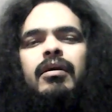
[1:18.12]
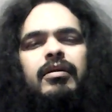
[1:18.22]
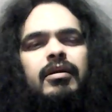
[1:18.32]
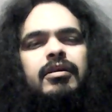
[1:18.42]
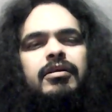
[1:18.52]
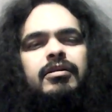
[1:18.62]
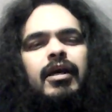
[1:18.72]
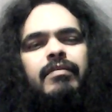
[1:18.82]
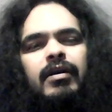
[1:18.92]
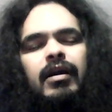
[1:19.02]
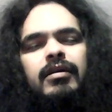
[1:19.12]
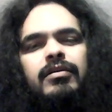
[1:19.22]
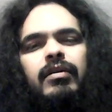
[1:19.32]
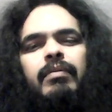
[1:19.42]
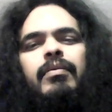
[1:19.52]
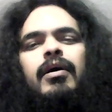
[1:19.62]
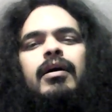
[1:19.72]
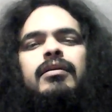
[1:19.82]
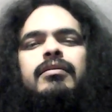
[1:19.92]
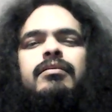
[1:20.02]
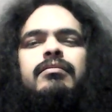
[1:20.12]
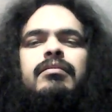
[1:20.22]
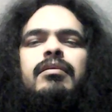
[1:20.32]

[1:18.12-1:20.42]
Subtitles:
Each chapter has three parts: